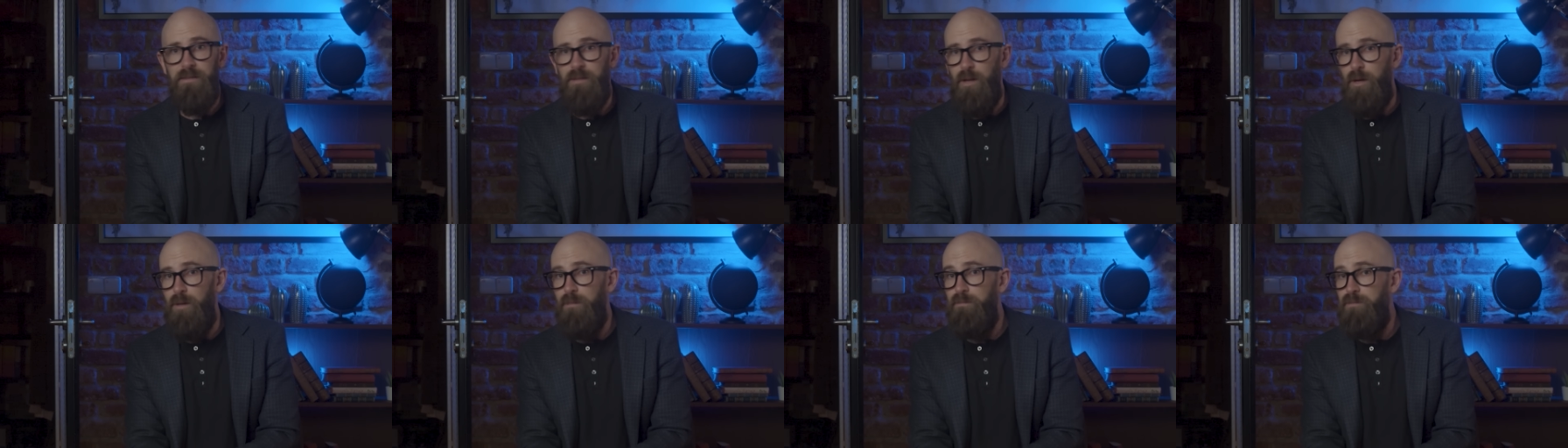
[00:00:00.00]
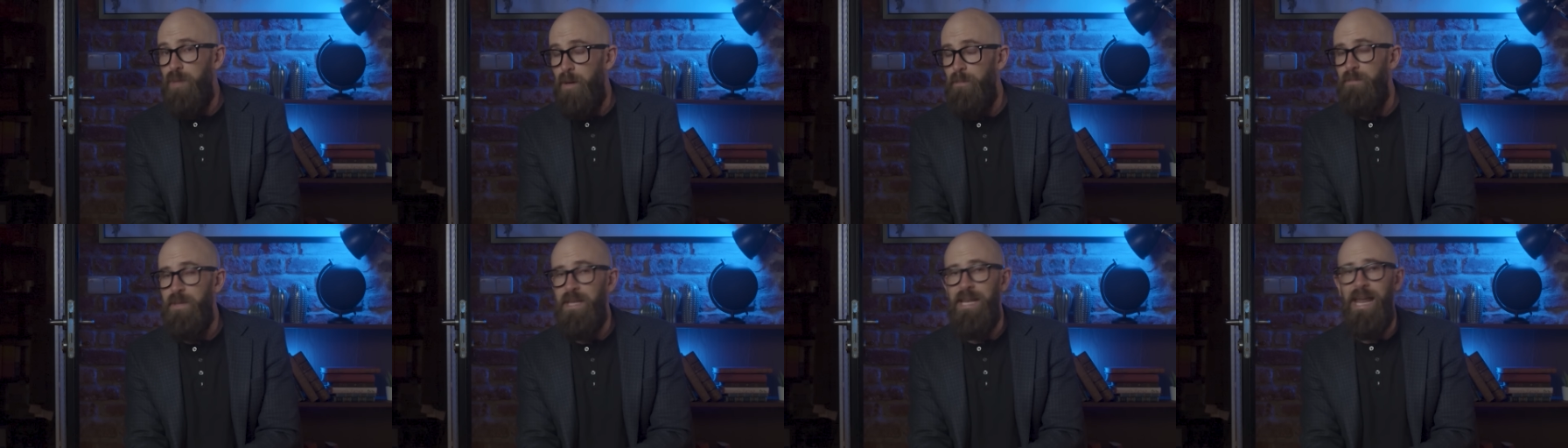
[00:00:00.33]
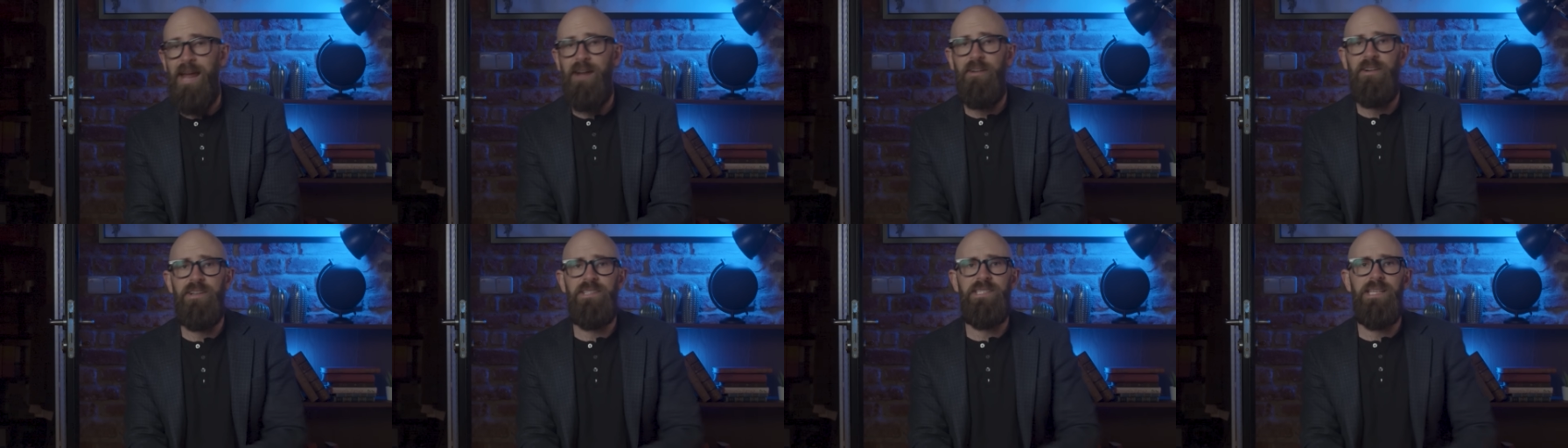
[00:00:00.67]
not
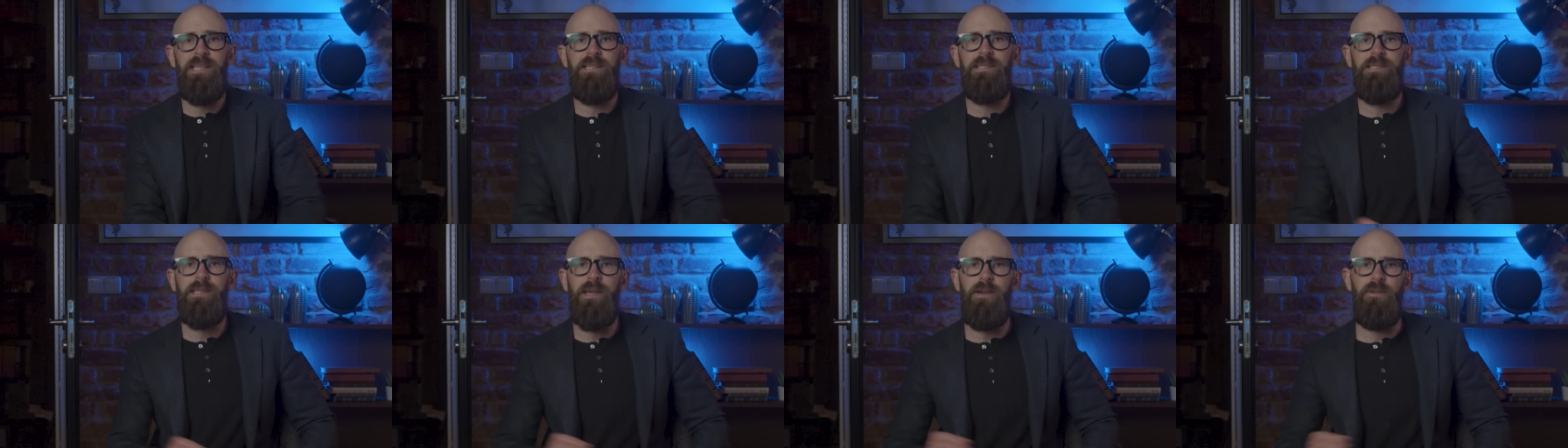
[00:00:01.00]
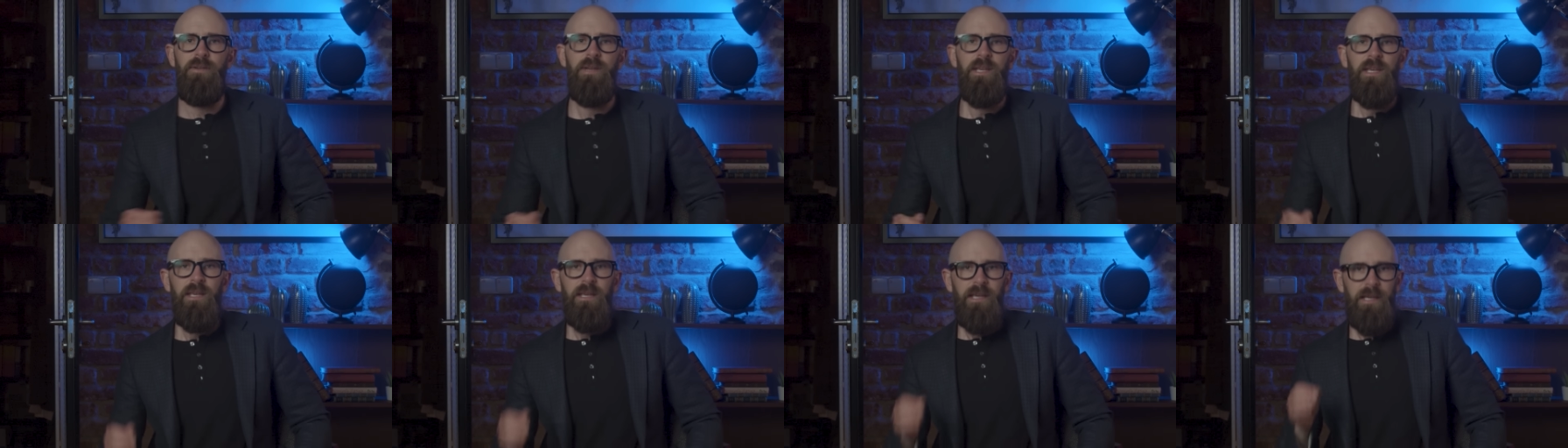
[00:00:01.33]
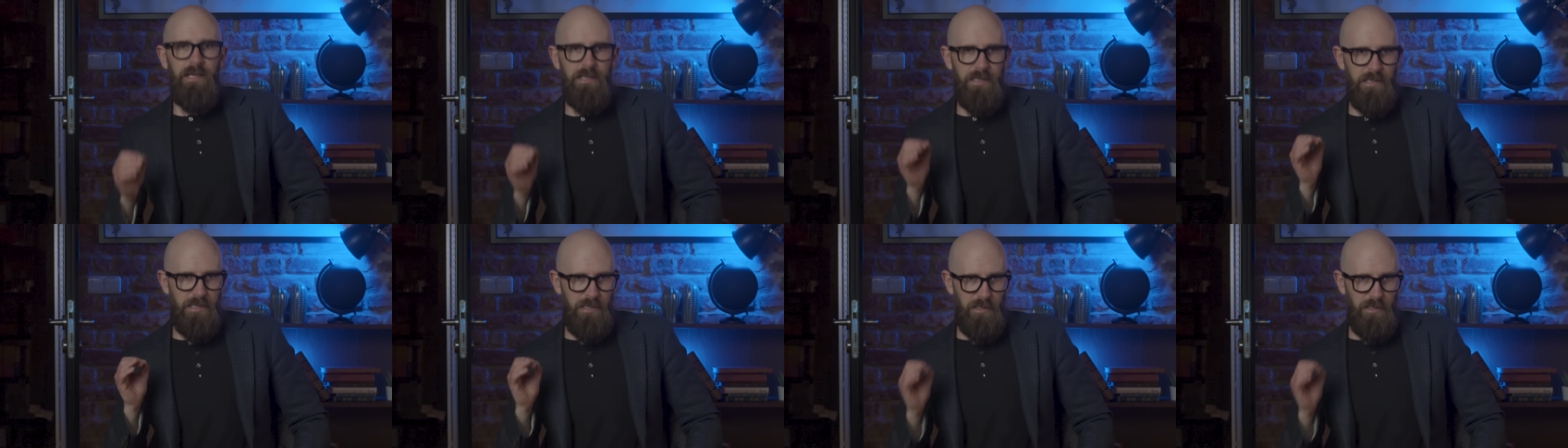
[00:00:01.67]
popularity, so it's